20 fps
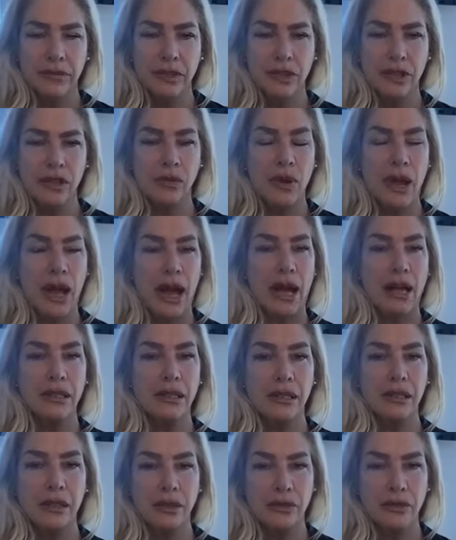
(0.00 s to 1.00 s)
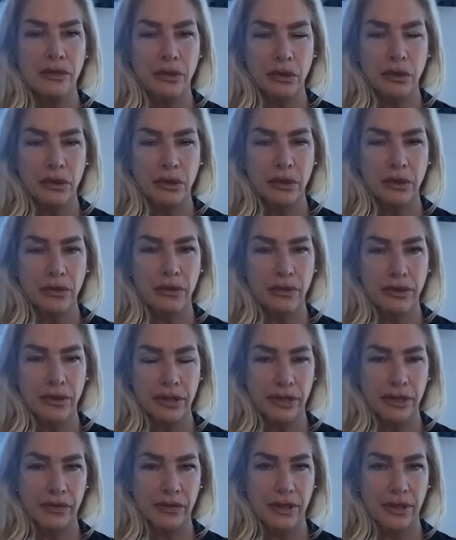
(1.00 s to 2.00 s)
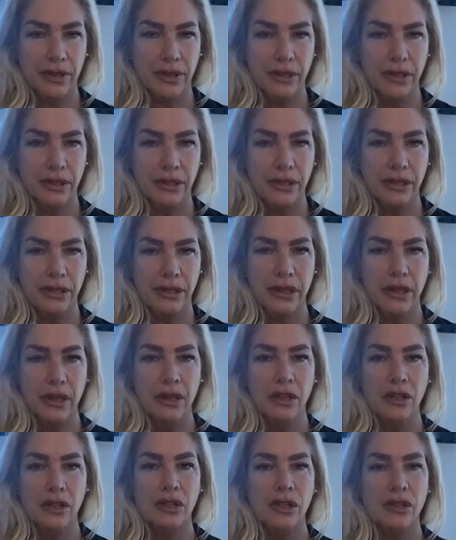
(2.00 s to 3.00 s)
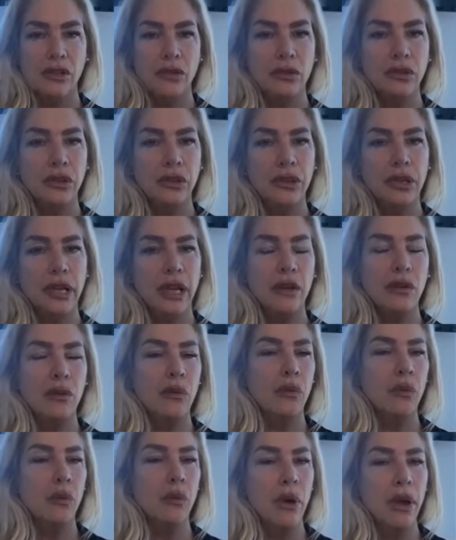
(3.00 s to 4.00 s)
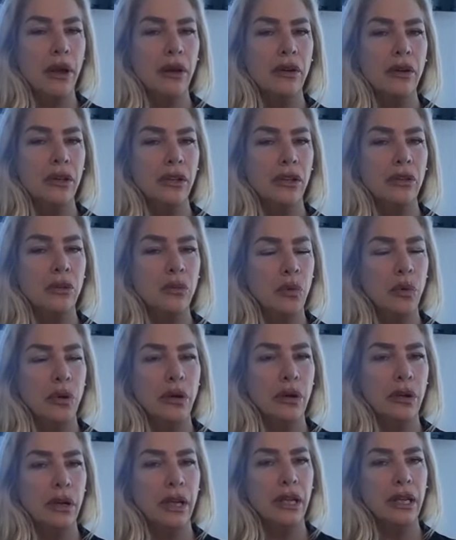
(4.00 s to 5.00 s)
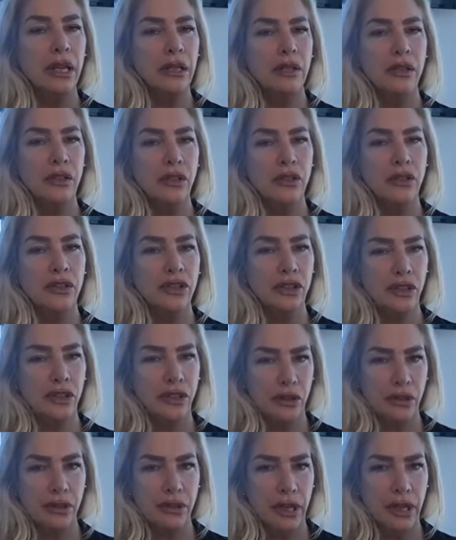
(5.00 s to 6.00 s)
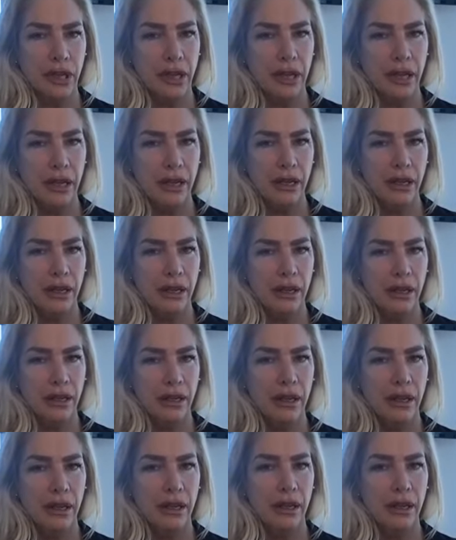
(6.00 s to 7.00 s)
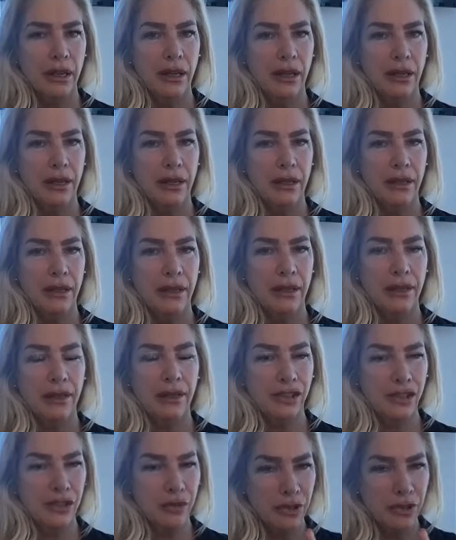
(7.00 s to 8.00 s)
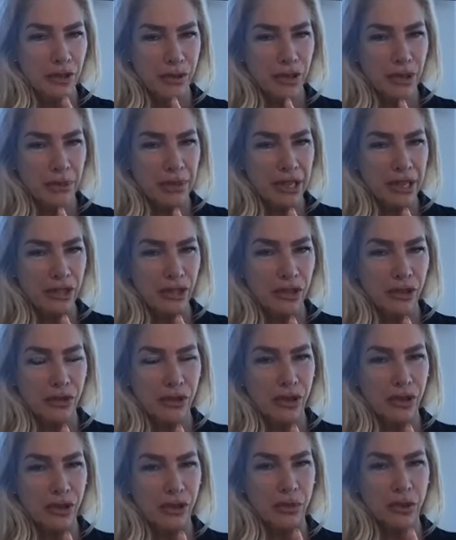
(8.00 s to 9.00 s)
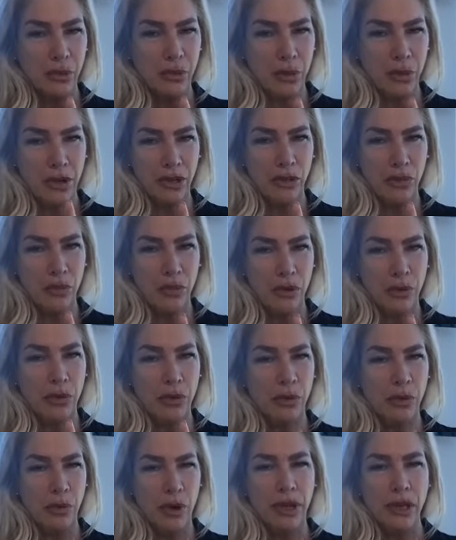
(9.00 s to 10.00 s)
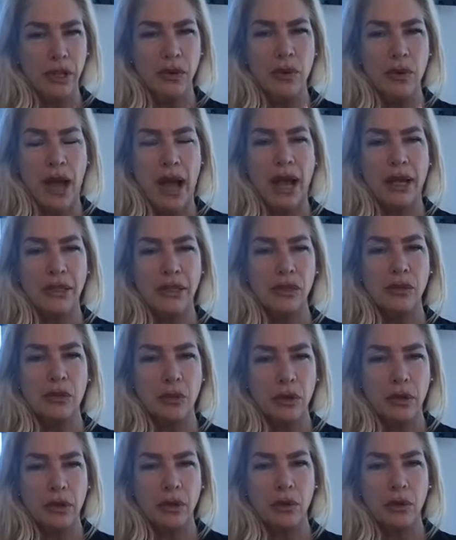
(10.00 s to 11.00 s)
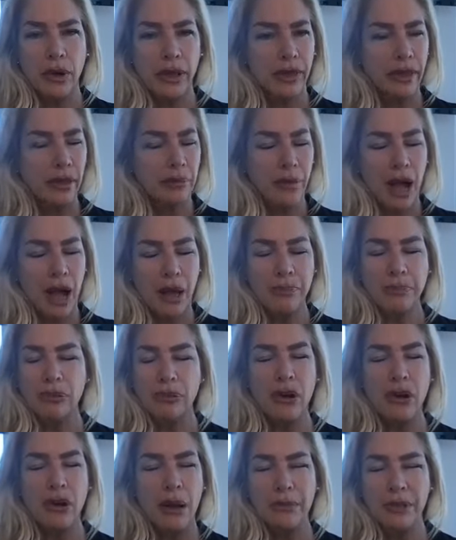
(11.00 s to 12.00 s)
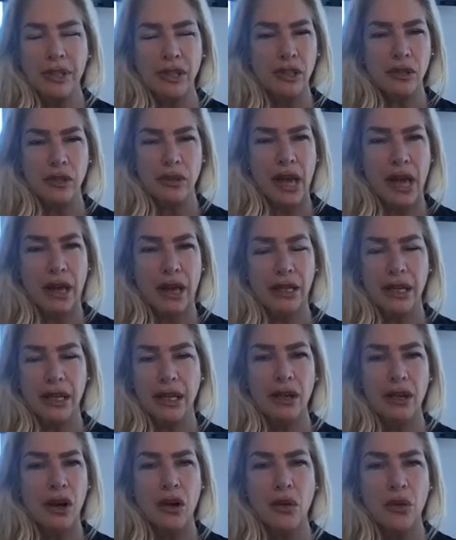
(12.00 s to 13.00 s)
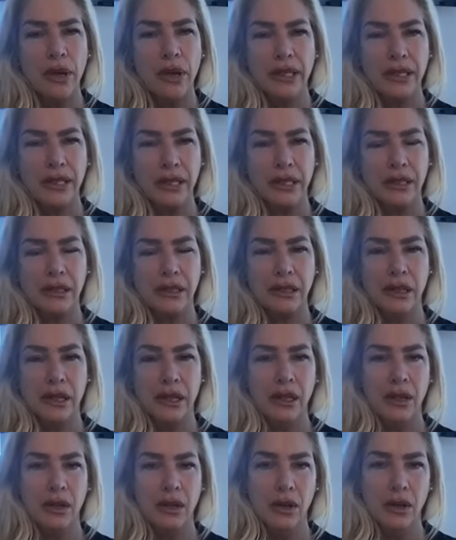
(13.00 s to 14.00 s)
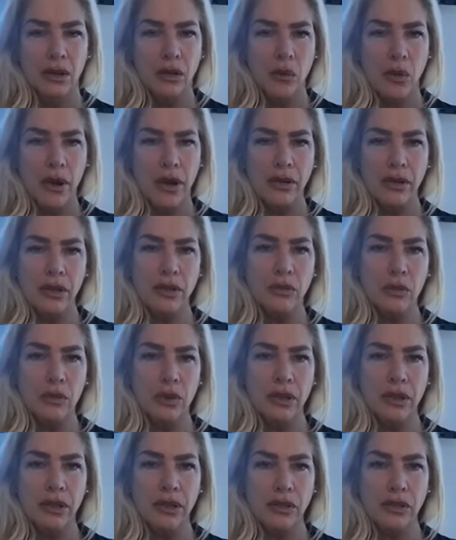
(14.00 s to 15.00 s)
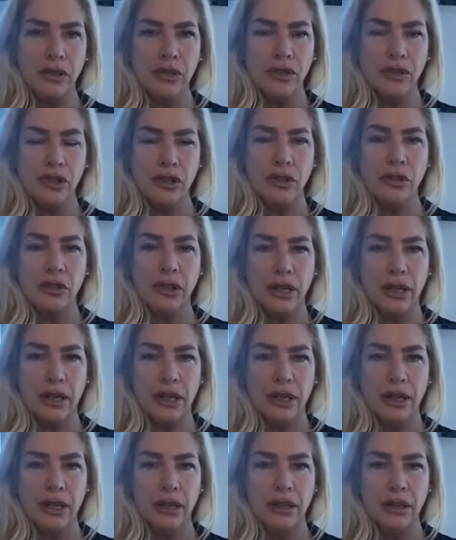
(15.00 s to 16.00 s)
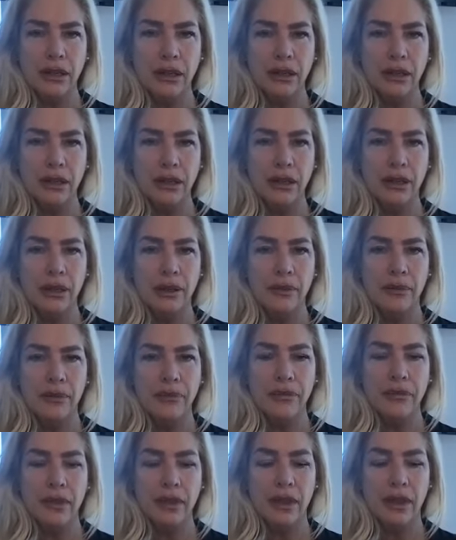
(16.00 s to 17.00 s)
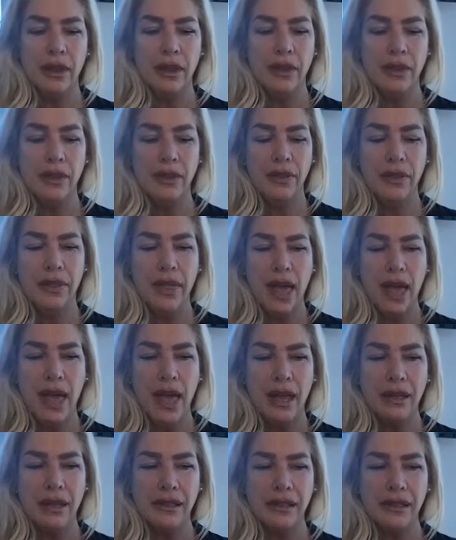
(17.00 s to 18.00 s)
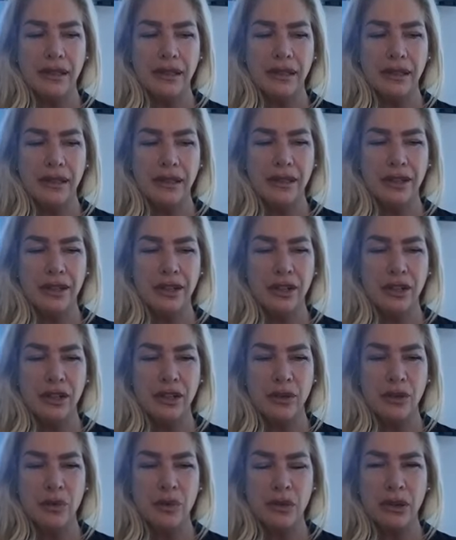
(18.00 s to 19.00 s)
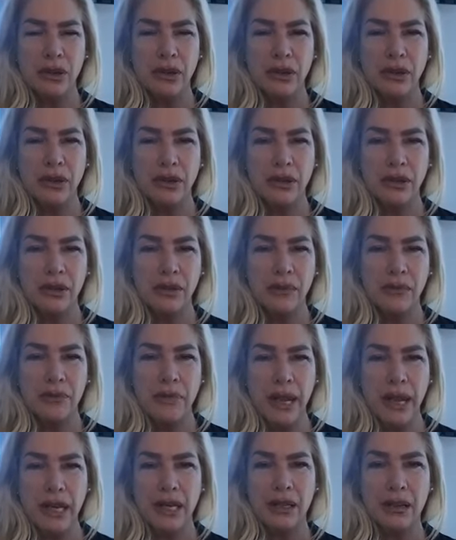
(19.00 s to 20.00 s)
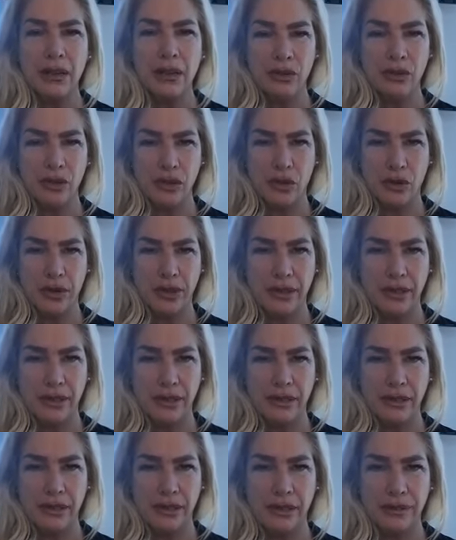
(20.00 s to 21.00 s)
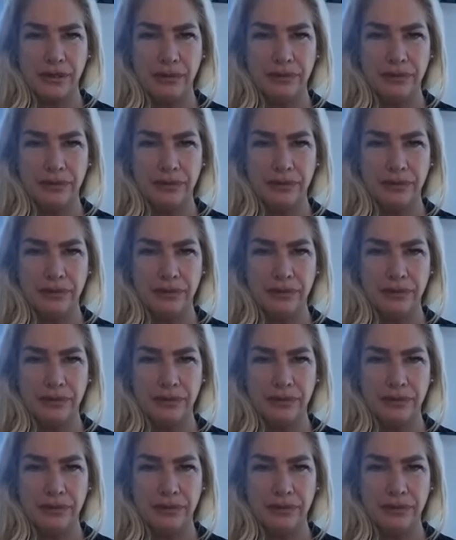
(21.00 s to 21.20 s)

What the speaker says: to ask for forgiveness, to look at where you were in your journey, because you were doing the best you could with where you were with what you had to work with. I promise you that. It always is. Where you were in your journey that you were making those choices.